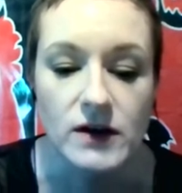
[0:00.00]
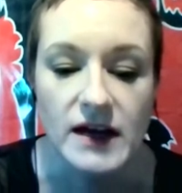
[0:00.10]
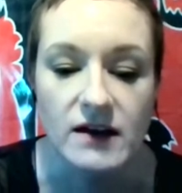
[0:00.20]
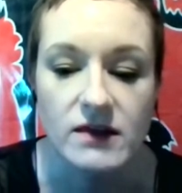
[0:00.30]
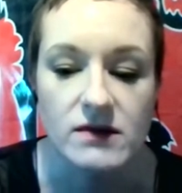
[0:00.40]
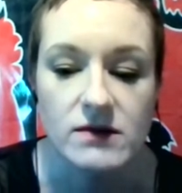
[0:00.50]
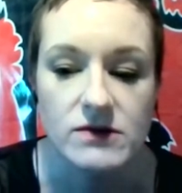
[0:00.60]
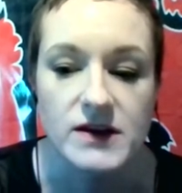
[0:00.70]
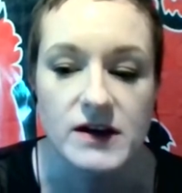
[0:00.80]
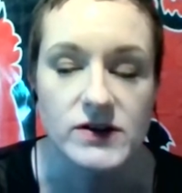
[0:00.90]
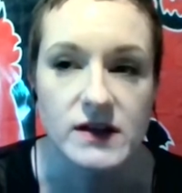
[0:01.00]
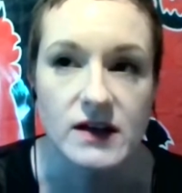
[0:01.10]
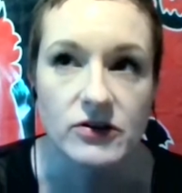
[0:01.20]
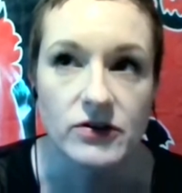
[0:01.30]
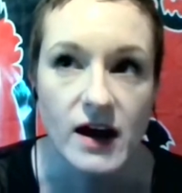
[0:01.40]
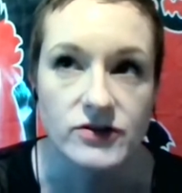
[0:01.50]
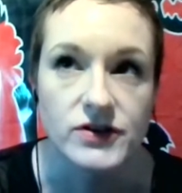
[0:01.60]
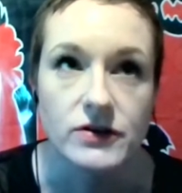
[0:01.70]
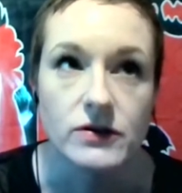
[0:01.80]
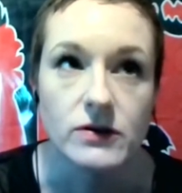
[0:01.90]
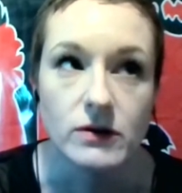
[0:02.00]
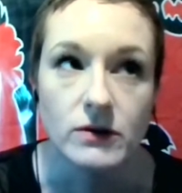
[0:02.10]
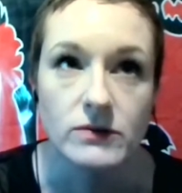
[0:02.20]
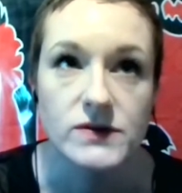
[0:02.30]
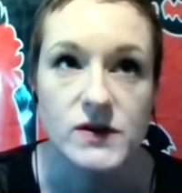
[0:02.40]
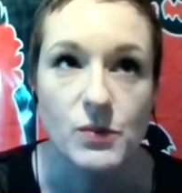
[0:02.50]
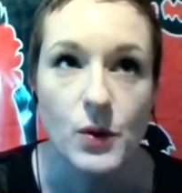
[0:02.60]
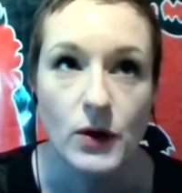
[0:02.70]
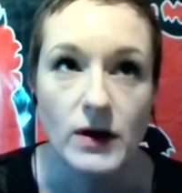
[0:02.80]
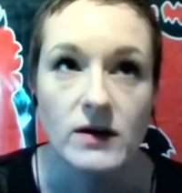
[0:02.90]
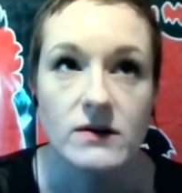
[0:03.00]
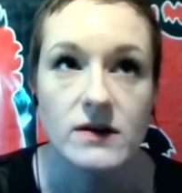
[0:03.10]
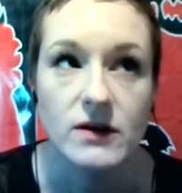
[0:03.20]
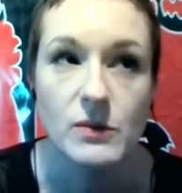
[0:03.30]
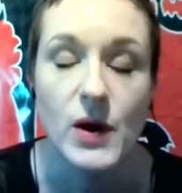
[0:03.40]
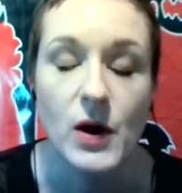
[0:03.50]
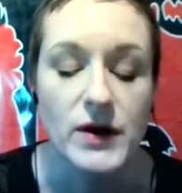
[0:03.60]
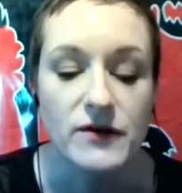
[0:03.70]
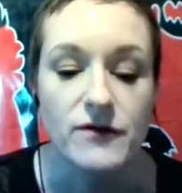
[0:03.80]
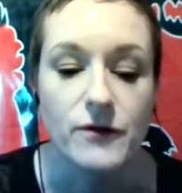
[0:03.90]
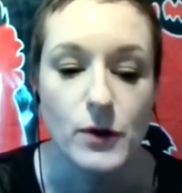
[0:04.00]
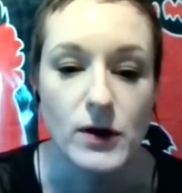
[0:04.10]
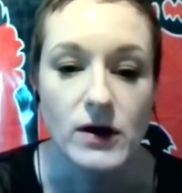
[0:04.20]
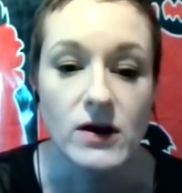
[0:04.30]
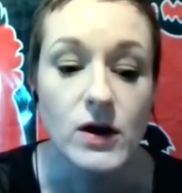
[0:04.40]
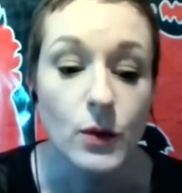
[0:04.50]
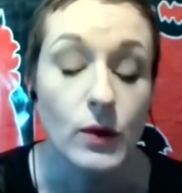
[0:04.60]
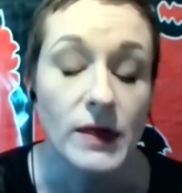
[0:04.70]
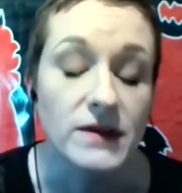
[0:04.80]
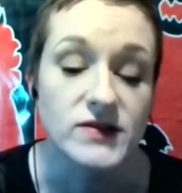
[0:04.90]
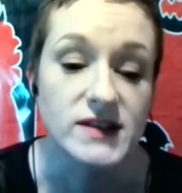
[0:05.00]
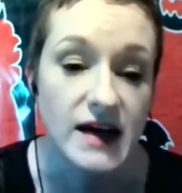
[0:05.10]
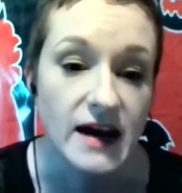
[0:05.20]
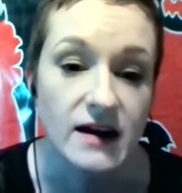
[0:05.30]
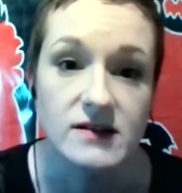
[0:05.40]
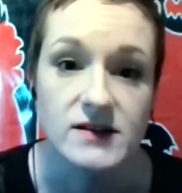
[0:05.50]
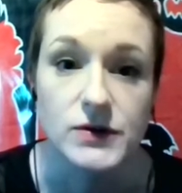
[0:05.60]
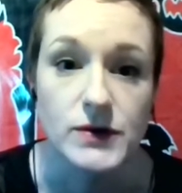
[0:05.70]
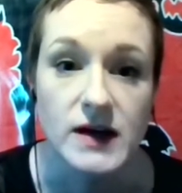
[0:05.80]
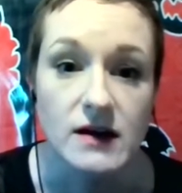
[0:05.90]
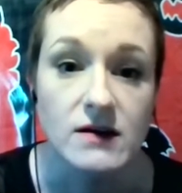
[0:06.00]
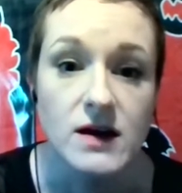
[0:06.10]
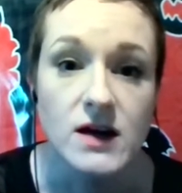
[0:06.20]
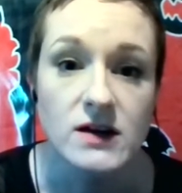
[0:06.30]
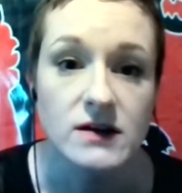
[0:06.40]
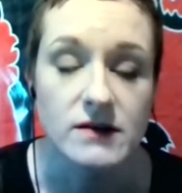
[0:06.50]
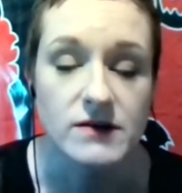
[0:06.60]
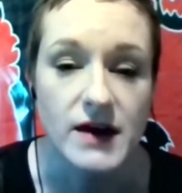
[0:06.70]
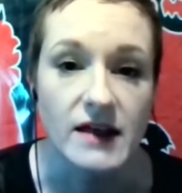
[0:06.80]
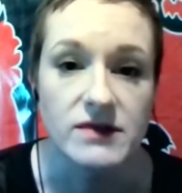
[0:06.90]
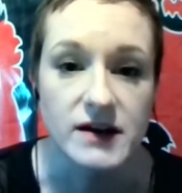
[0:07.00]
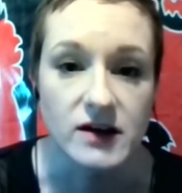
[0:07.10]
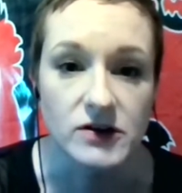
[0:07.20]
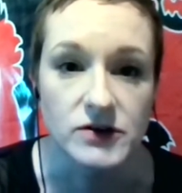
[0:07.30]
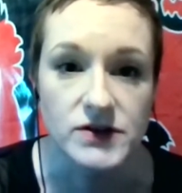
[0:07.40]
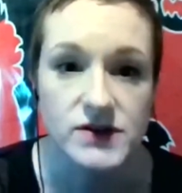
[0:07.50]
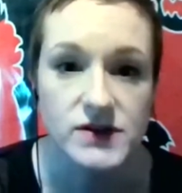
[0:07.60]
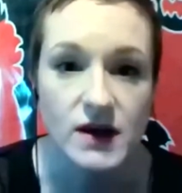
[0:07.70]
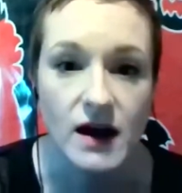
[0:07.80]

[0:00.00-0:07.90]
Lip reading: like there's an international support component for what the state is doing, that there's